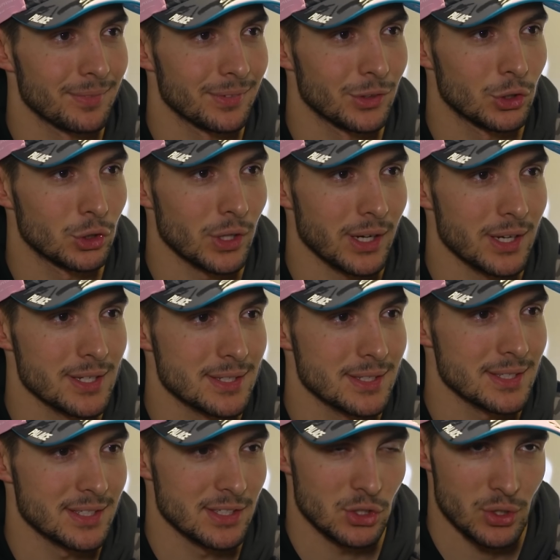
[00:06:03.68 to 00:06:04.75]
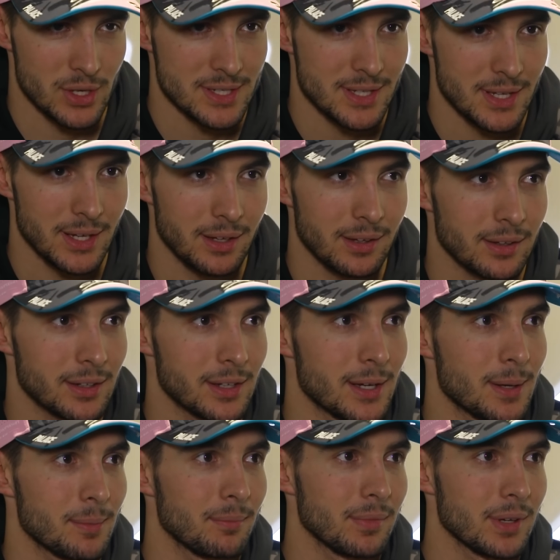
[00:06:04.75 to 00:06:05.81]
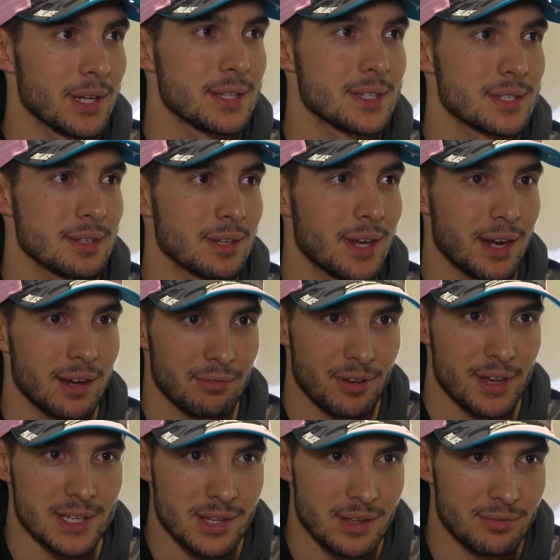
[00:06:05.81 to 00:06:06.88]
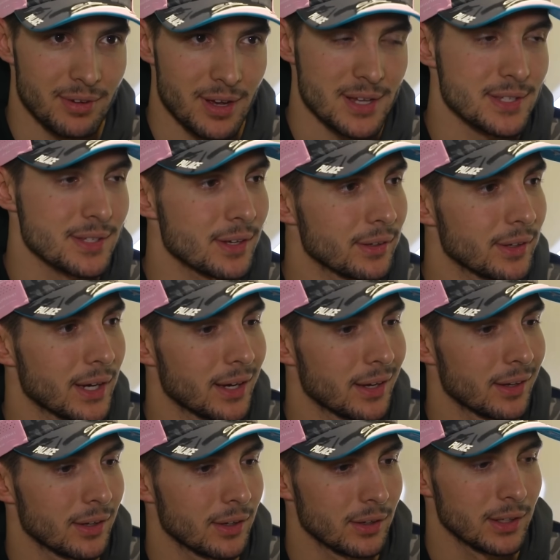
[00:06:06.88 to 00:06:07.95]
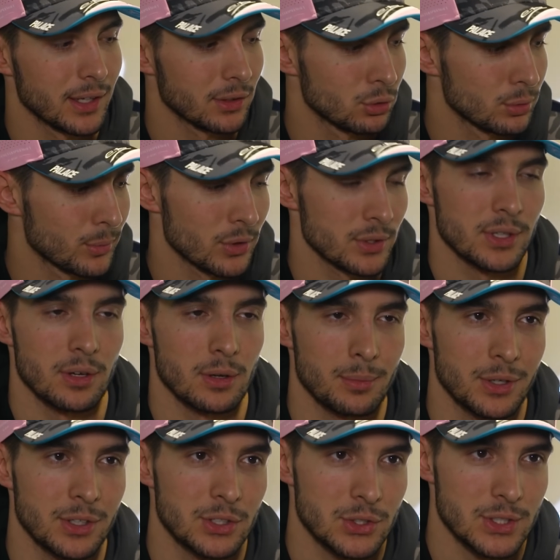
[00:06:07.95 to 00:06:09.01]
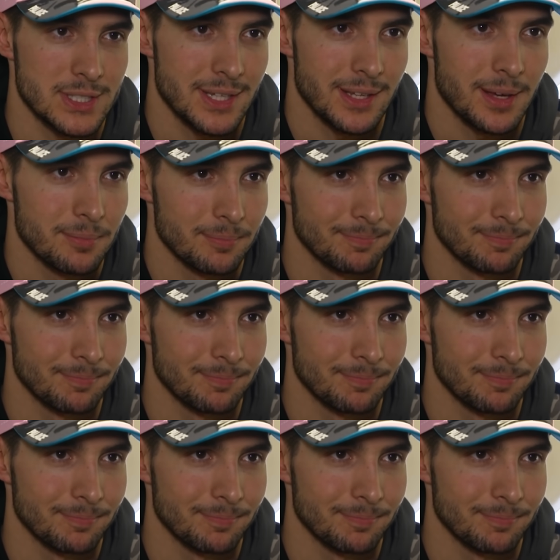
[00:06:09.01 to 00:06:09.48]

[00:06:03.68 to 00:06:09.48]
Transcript: the track is interesting. It's getting faster and faster, and yeah, tomorrow is going to be an interesting day.